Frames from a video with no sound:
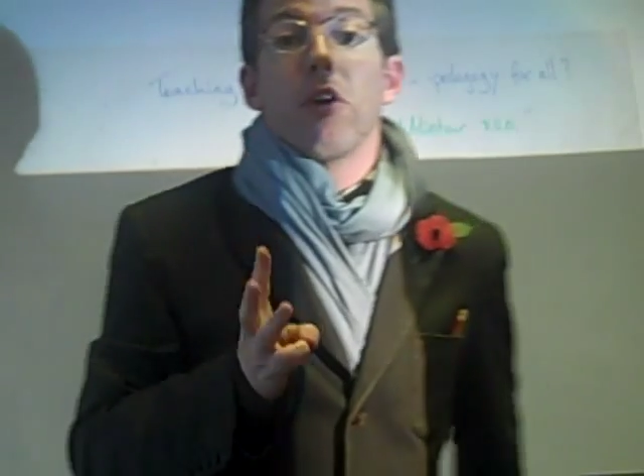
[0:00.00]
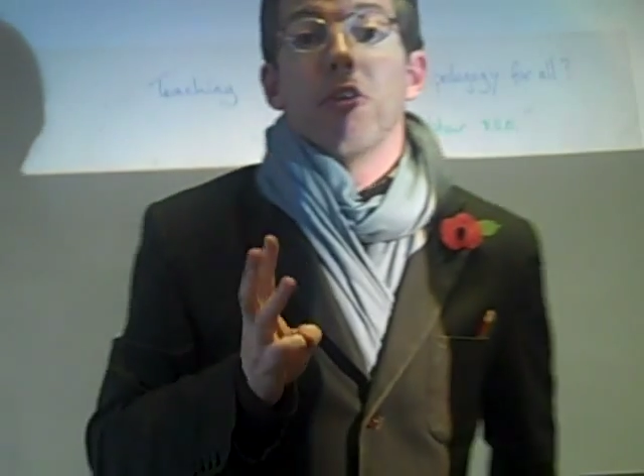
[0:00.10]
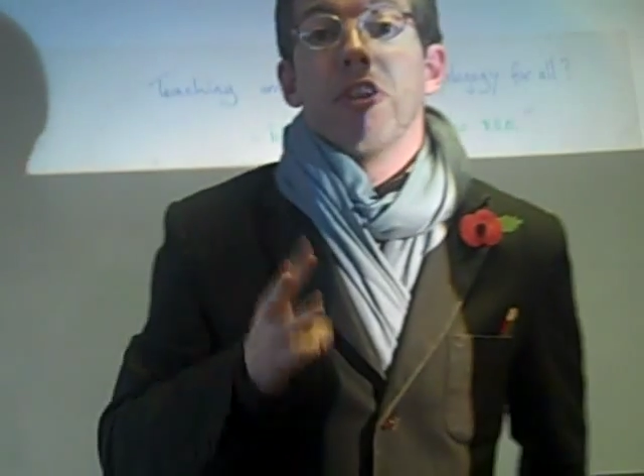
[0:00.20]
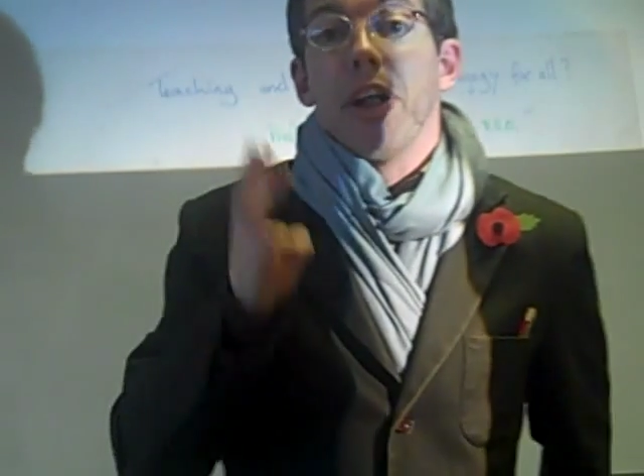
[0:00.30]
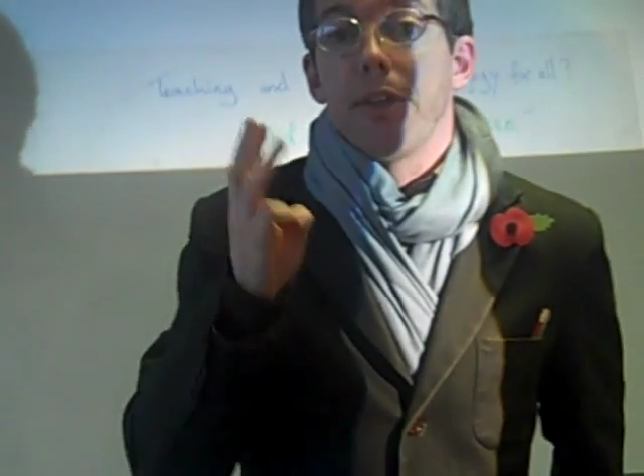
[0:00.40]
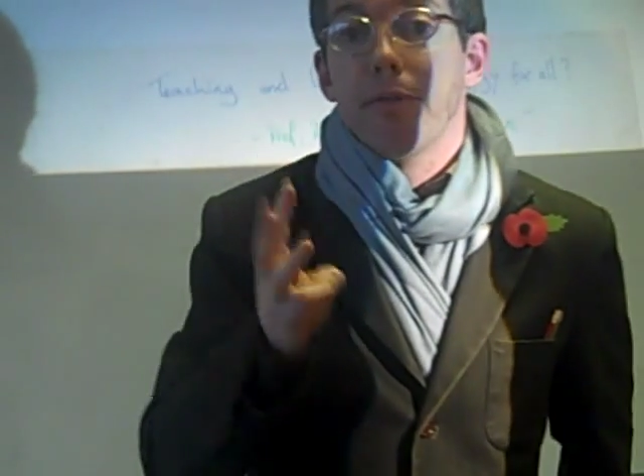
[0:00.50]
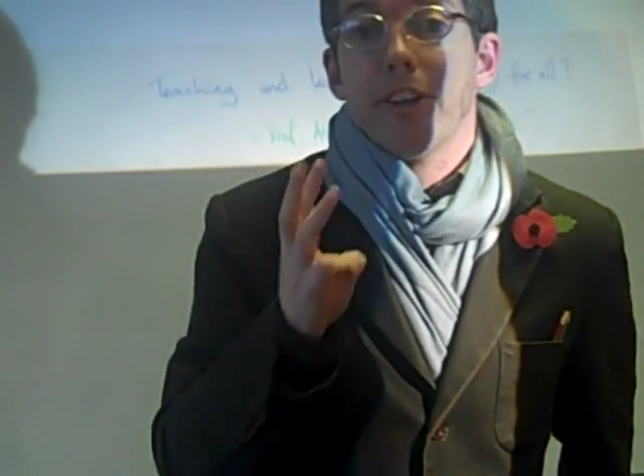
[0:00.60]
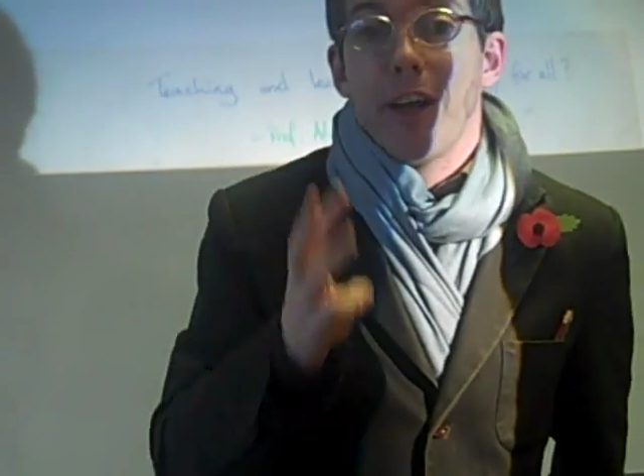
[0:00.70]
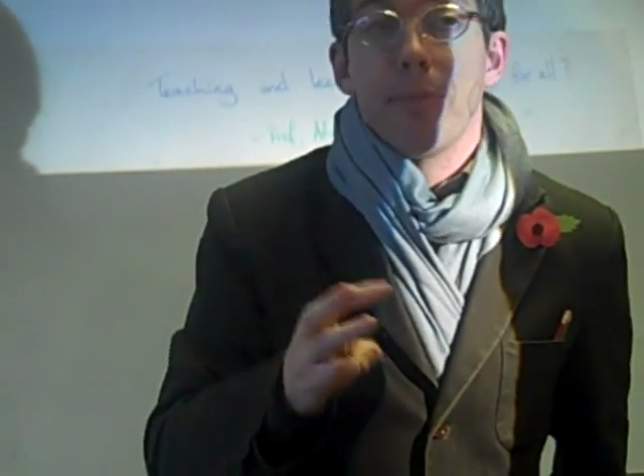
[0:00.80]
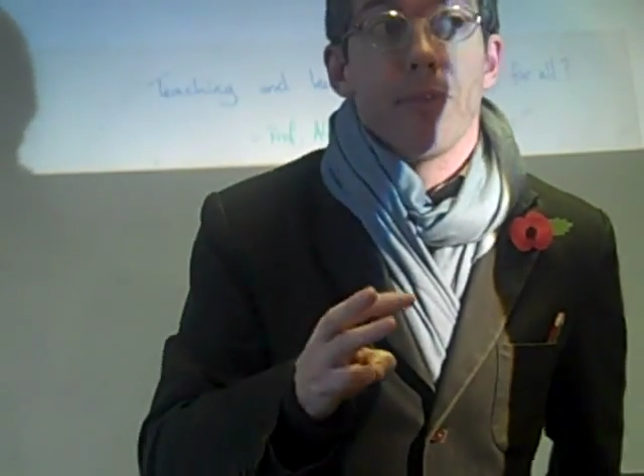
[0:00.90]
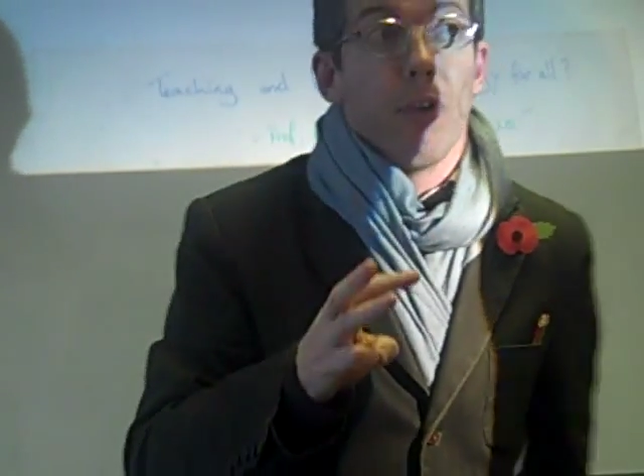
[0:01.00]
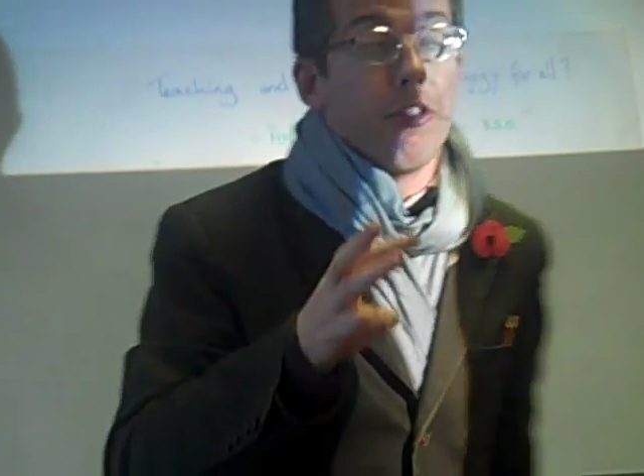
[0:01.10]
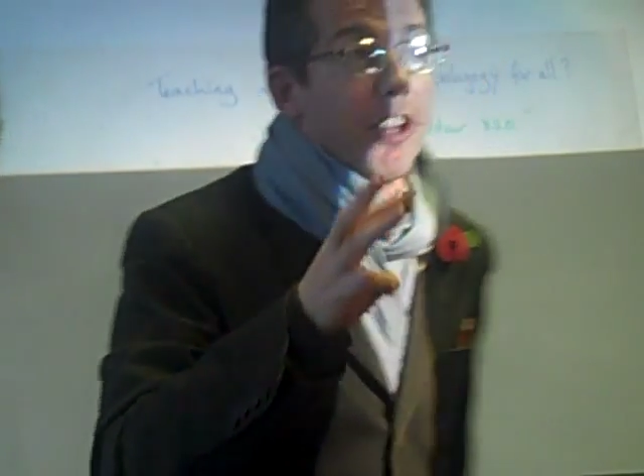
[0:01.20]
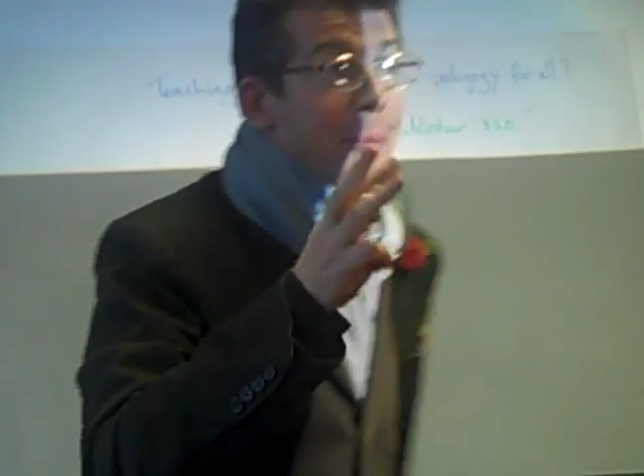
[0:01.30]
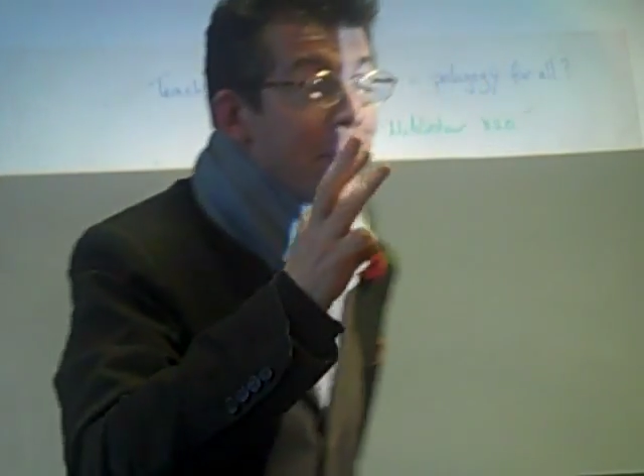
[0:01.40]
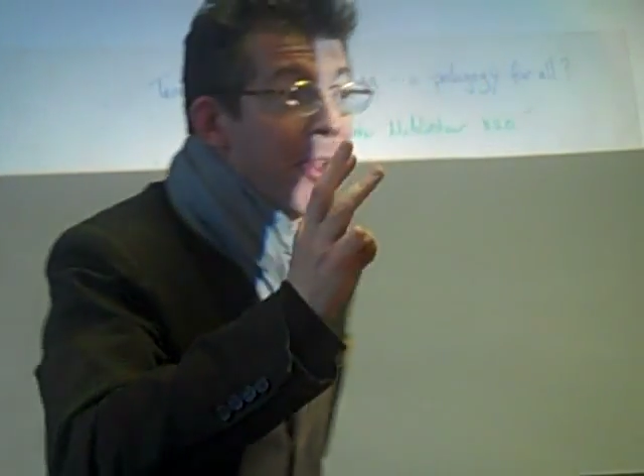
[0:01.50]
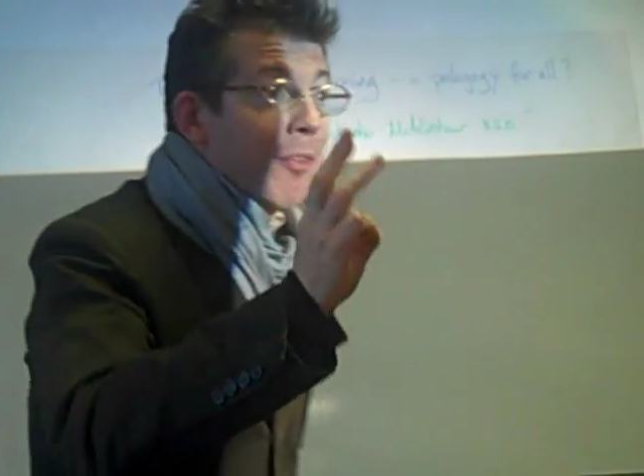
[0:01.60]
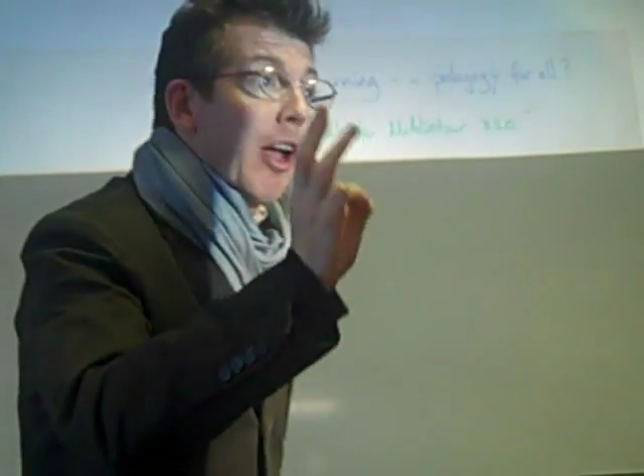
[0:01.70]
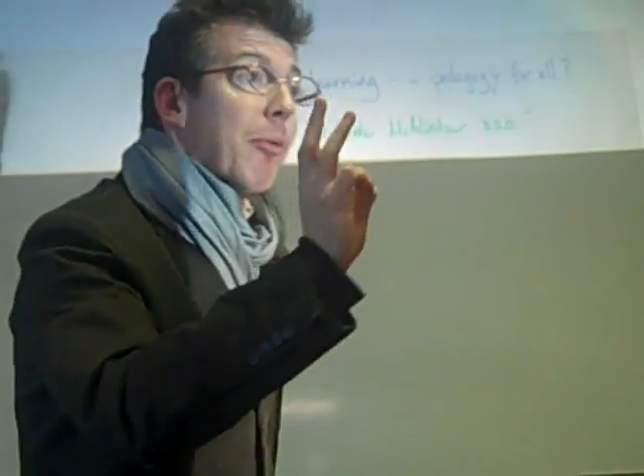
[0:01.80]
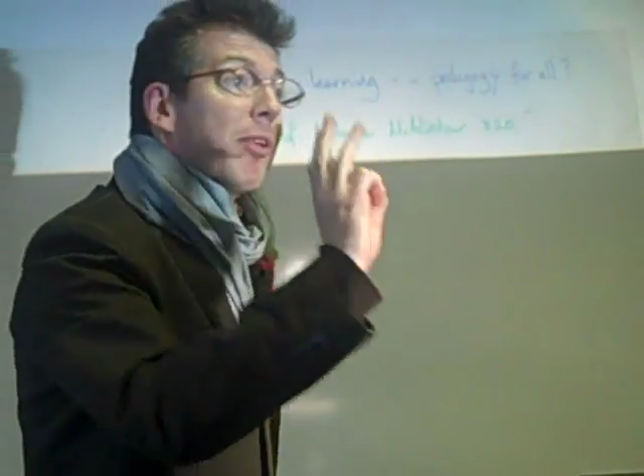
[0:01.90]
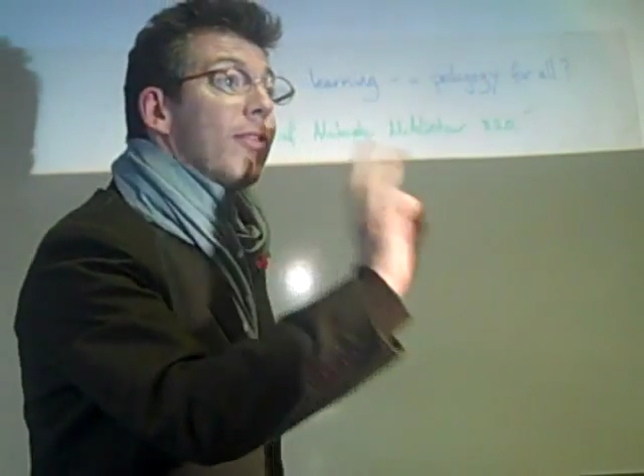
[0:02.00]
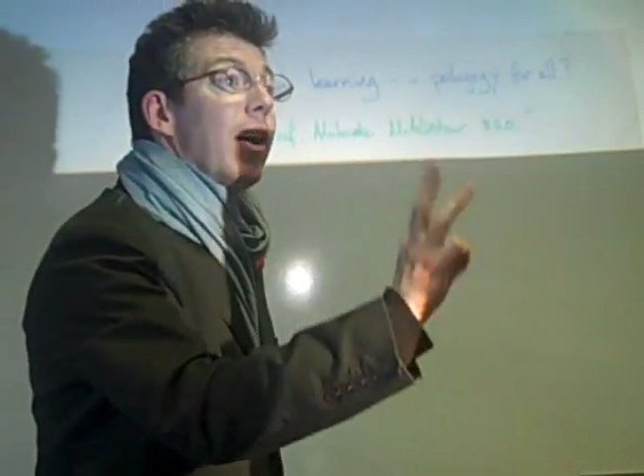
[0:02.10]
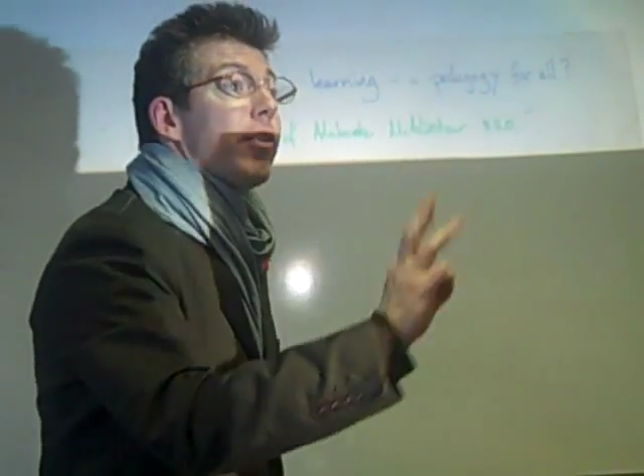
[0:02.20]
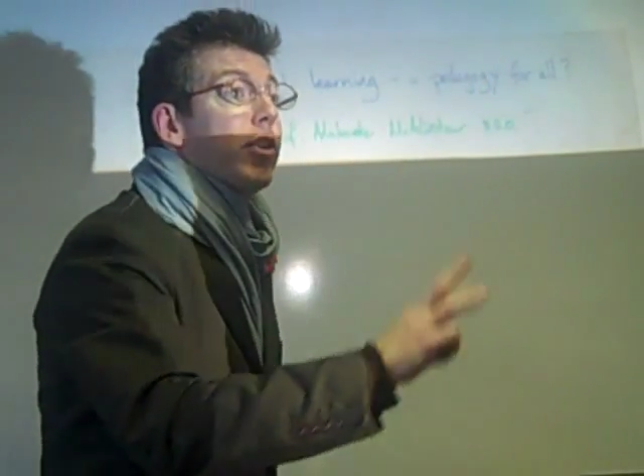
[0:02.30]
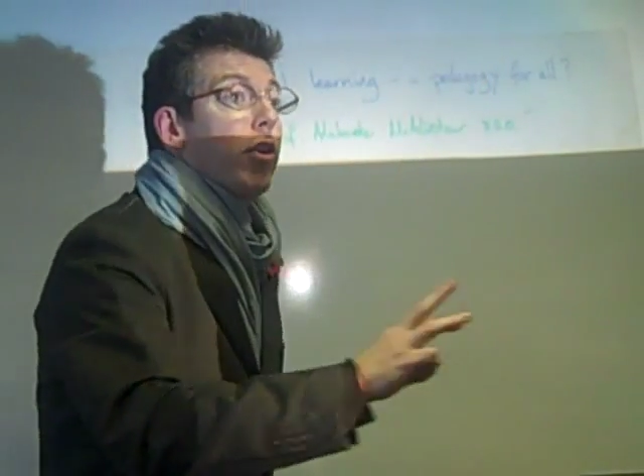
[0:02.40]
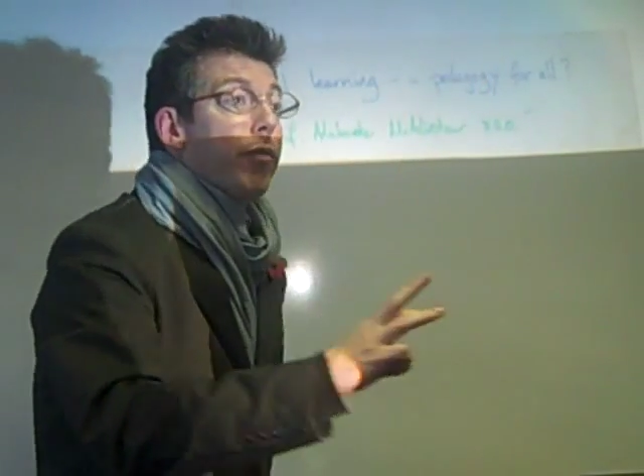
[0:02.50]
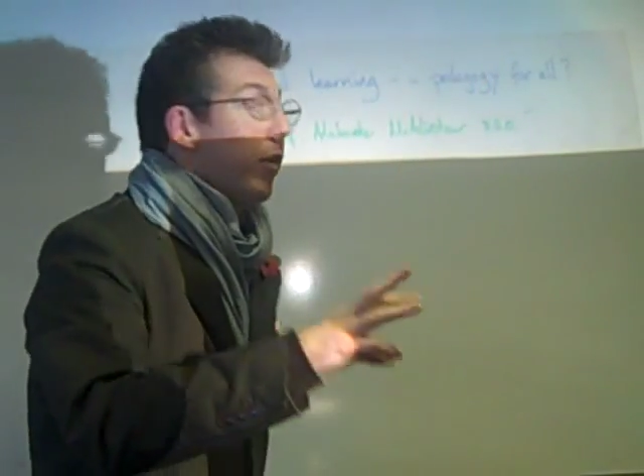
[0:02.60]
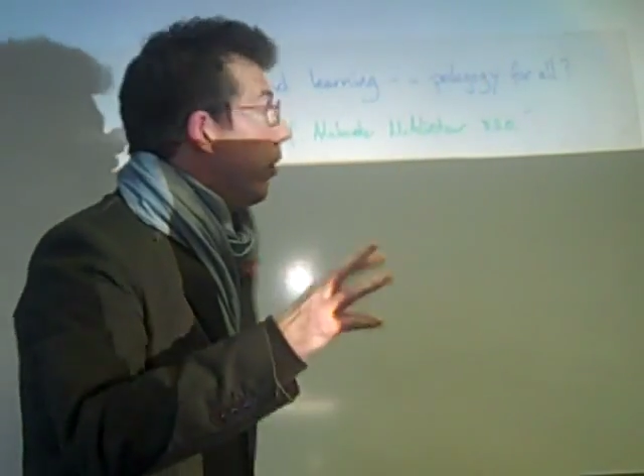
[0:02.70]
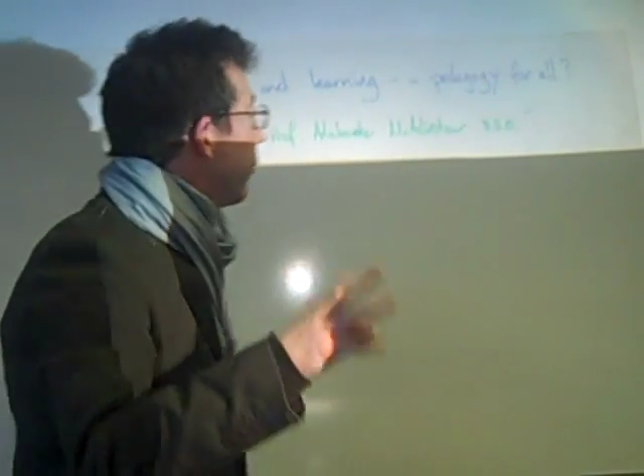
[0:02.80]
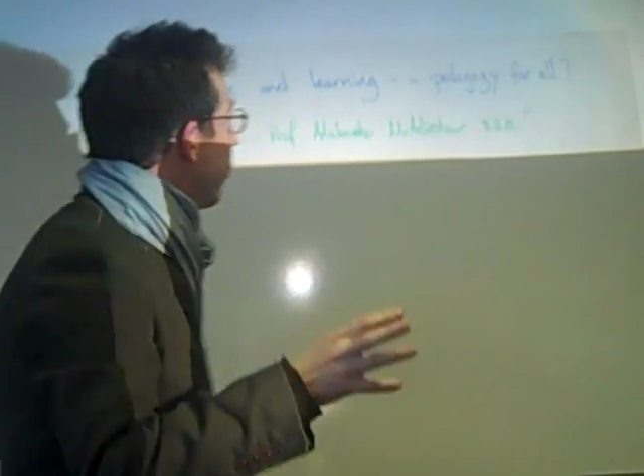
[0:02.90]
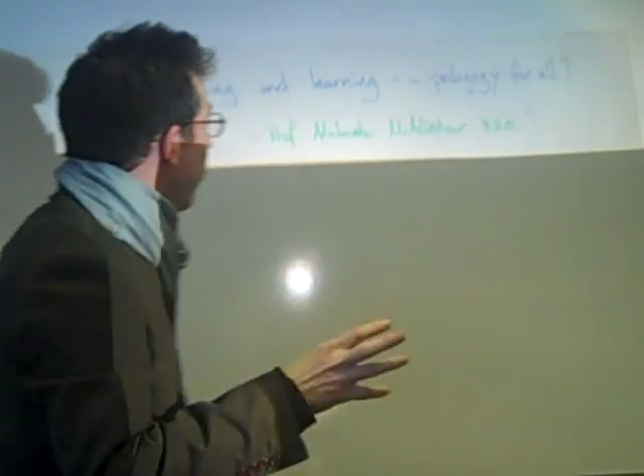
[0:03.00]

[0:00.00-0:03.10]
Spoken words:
goji. Now, we're starting off, of